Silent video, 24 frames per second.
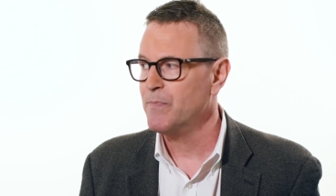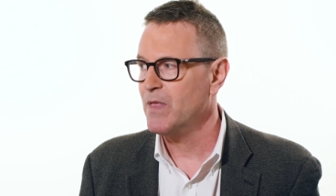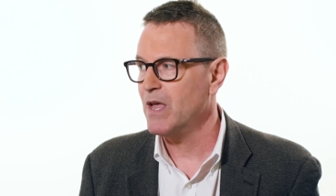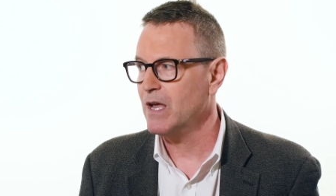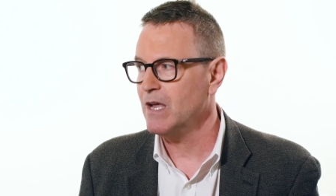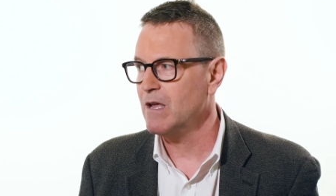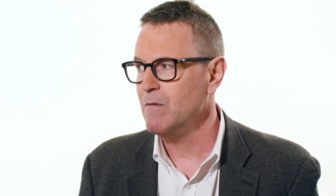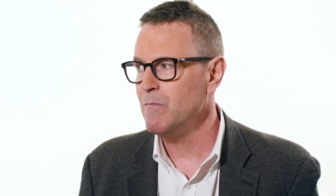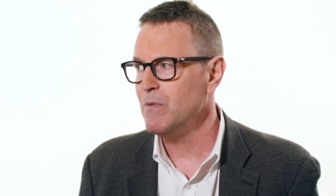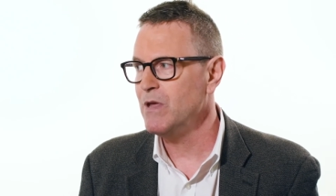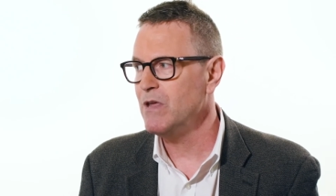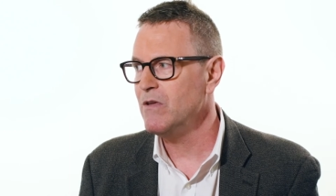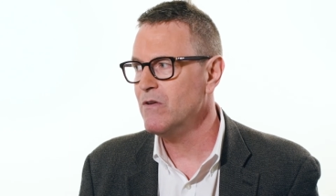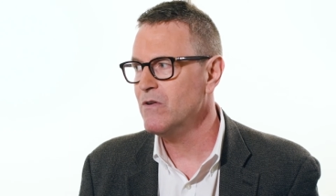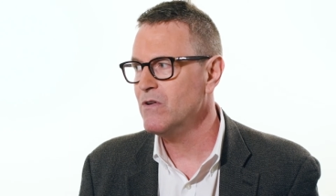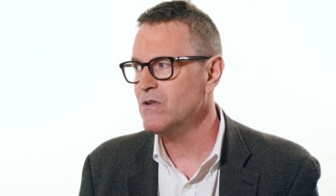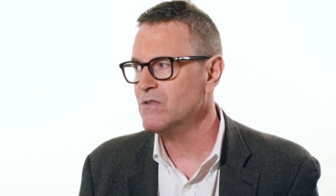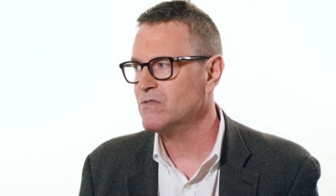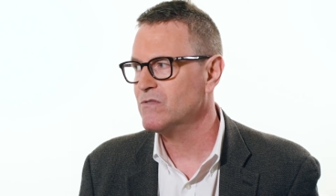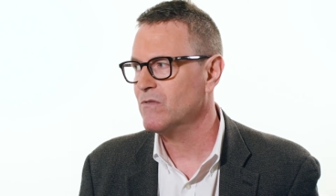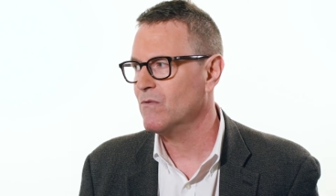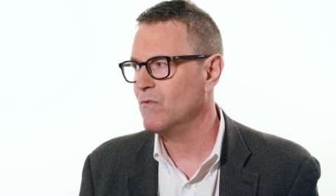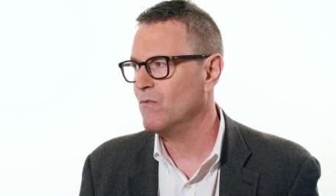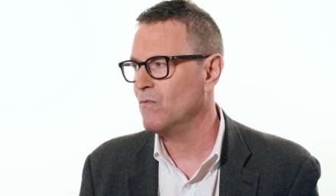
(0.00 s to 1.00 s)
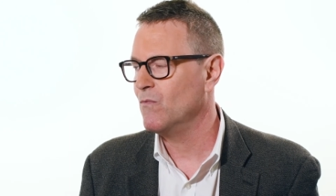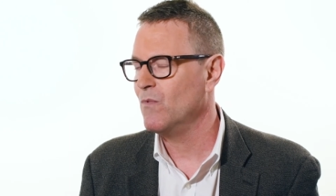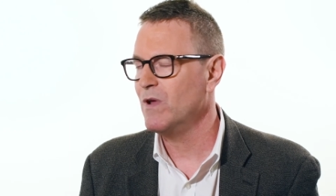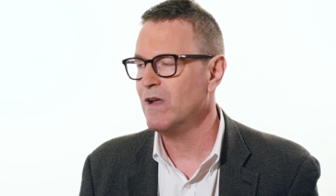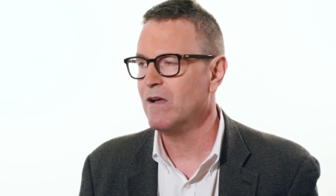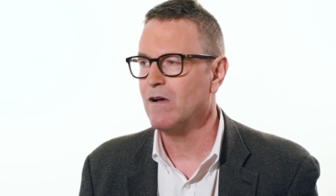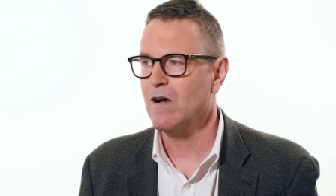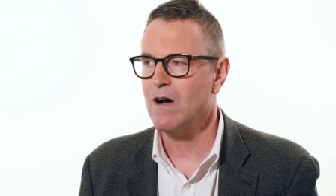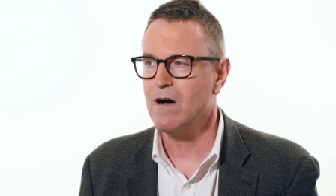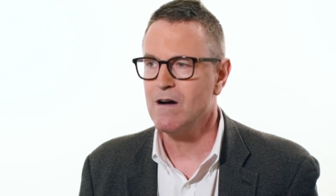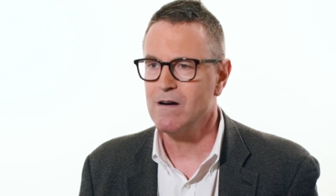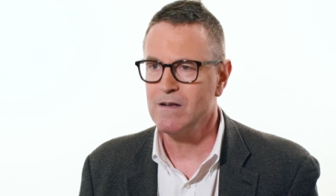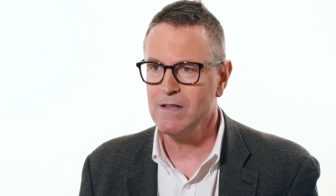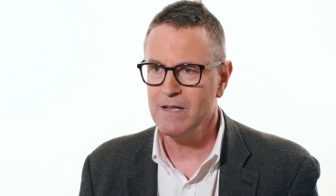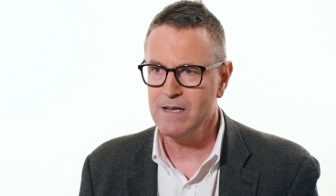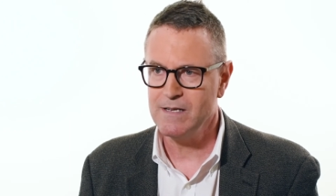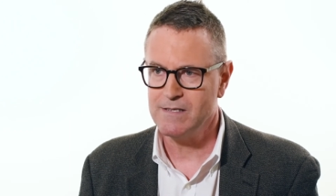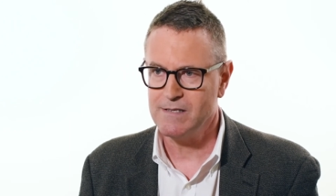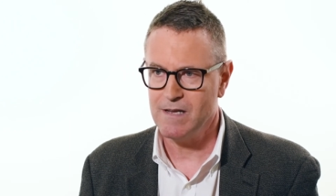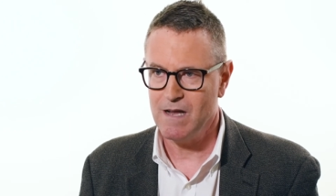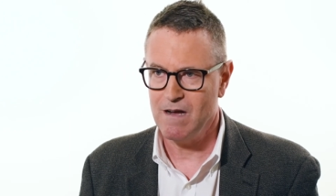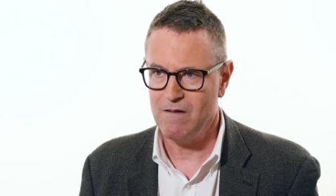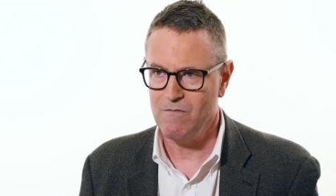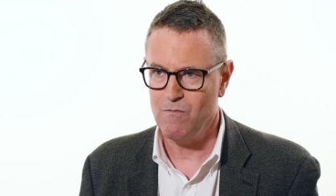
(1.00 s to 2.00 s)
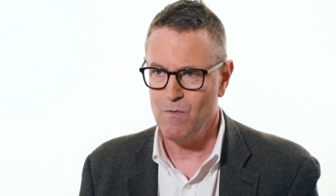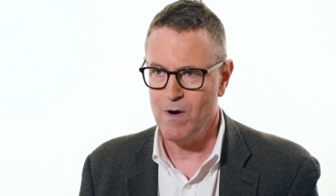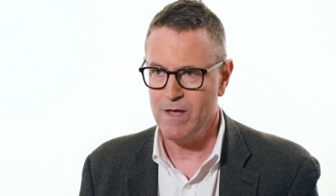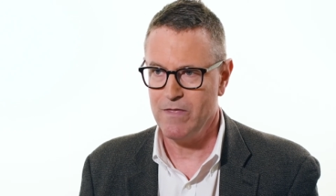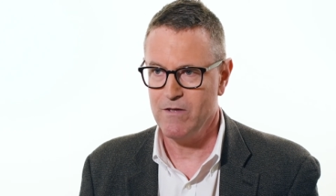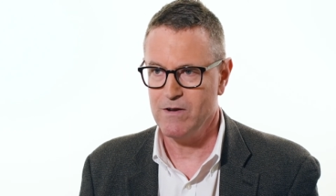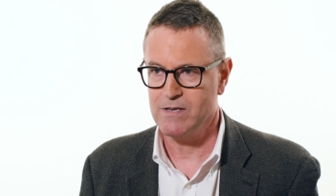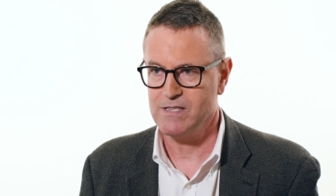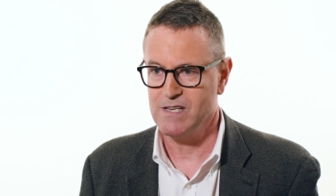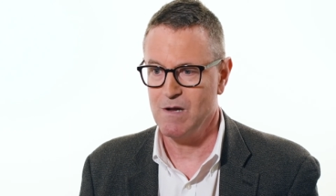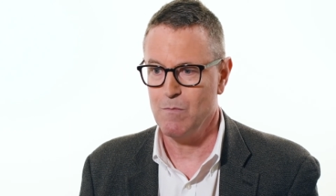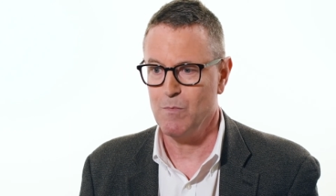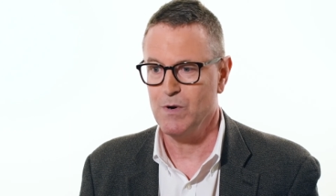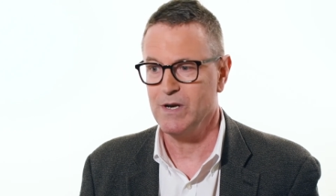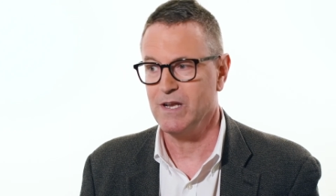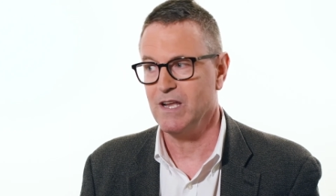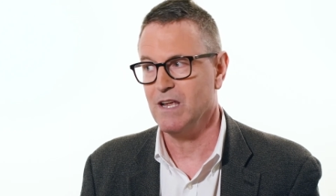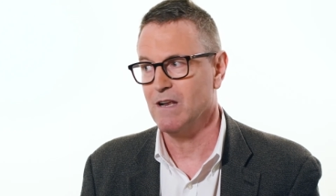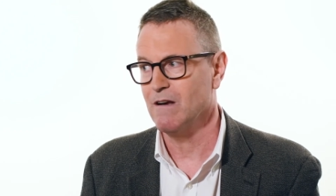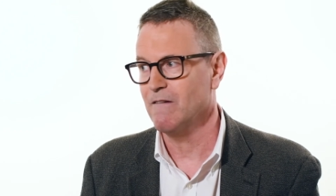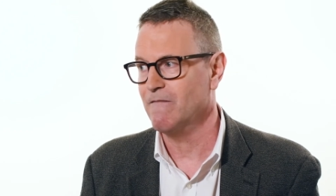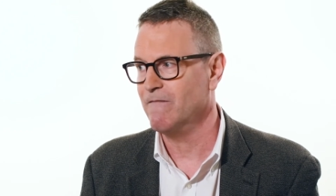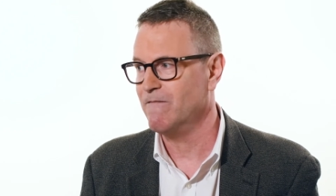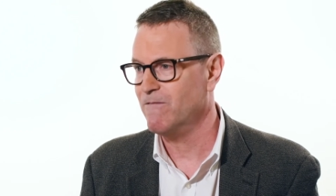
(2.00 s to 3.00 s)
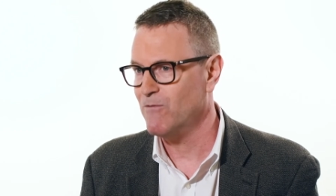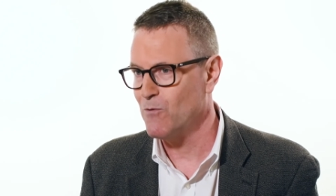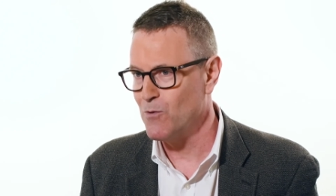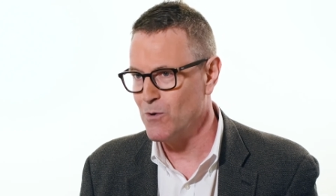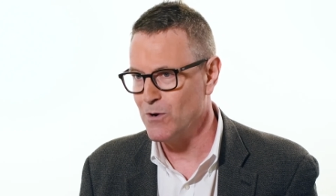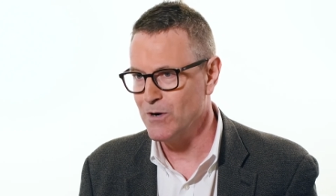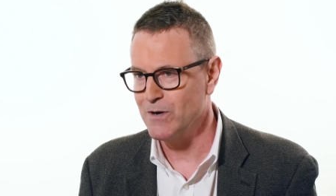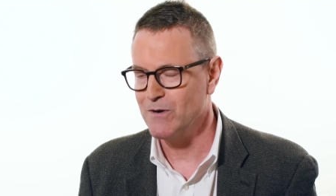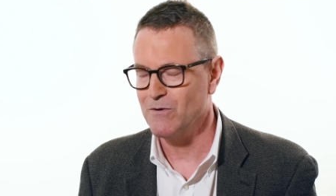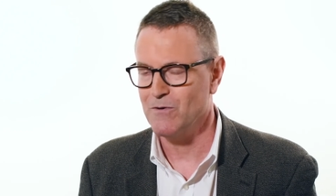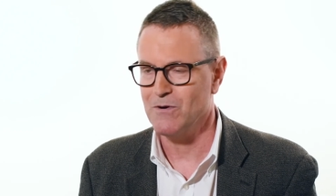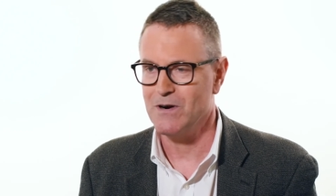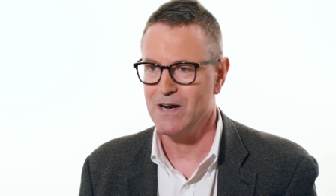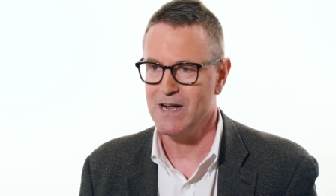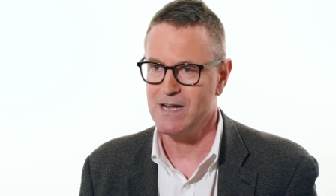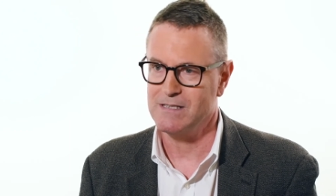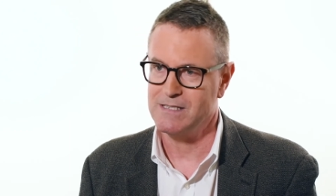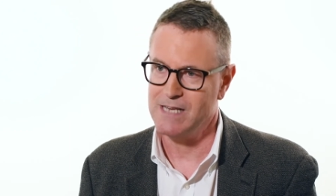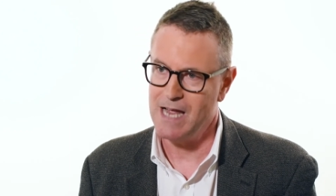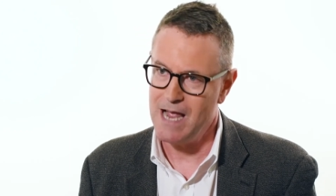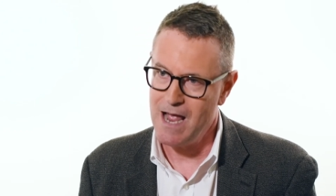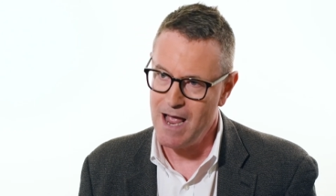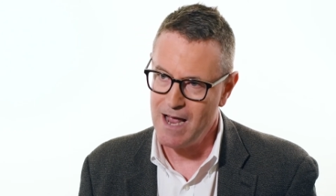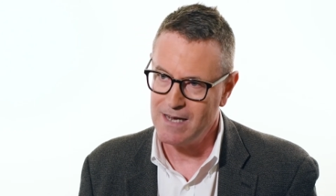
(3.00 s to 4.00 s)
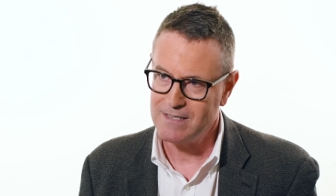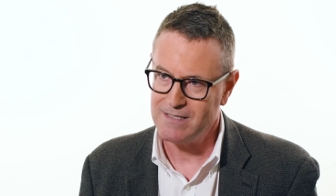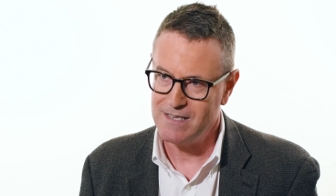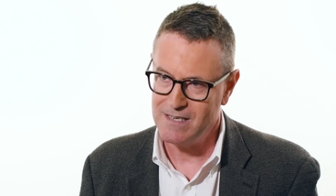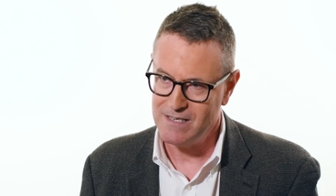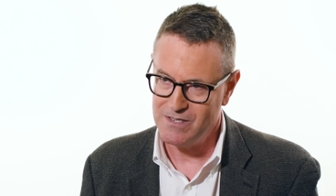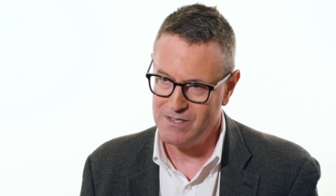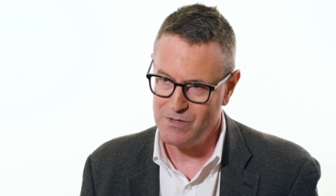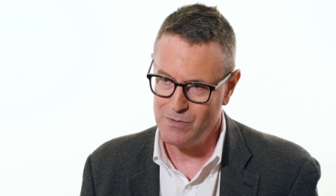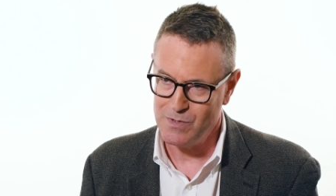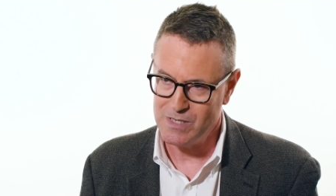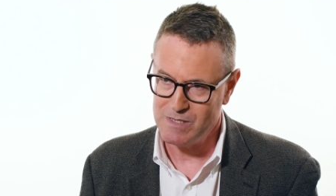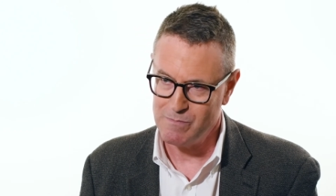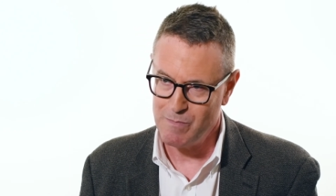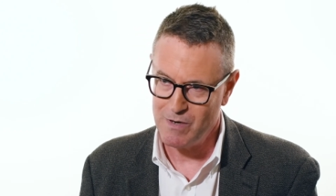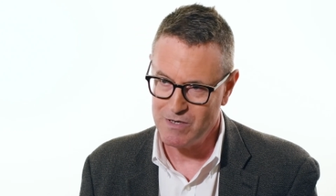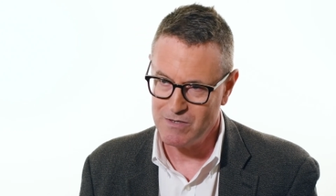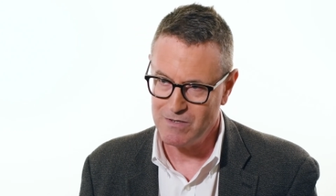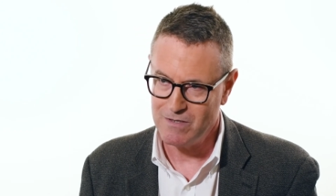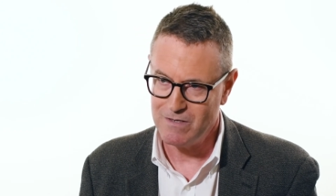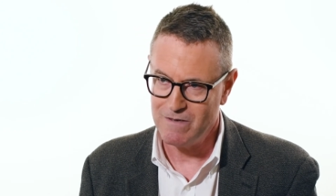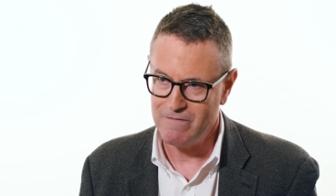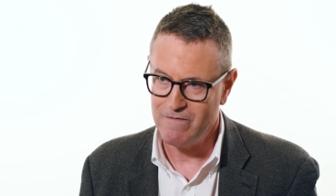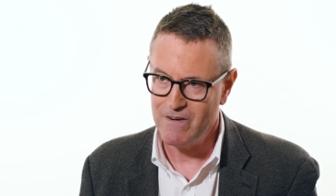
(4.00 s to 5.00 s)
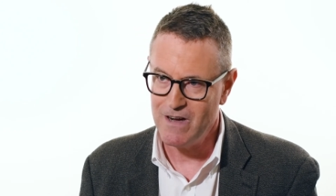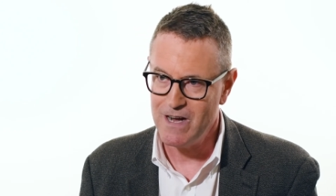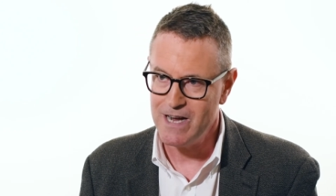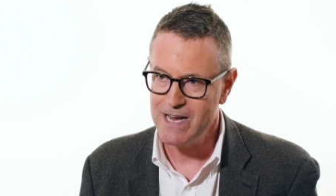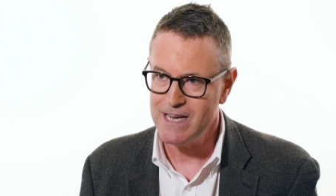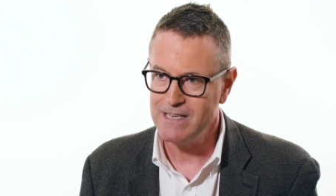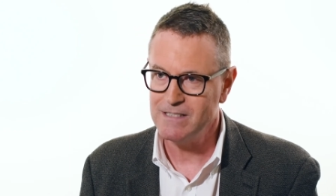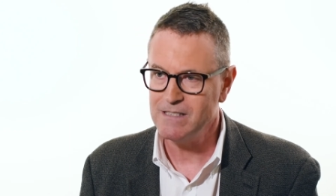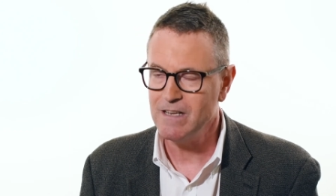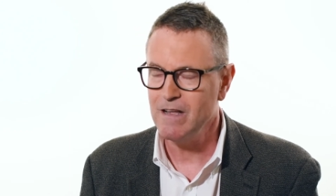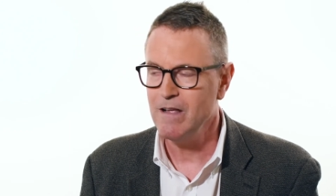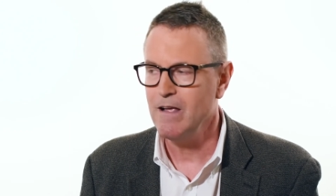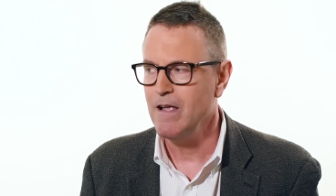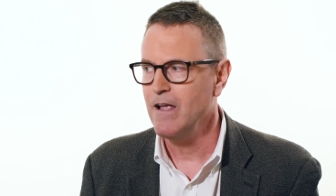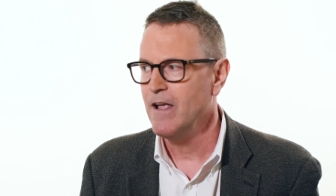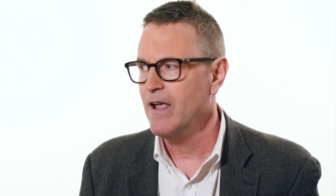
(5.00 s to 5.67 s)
that can be used regardless of whether someone can afford or has access to a special device.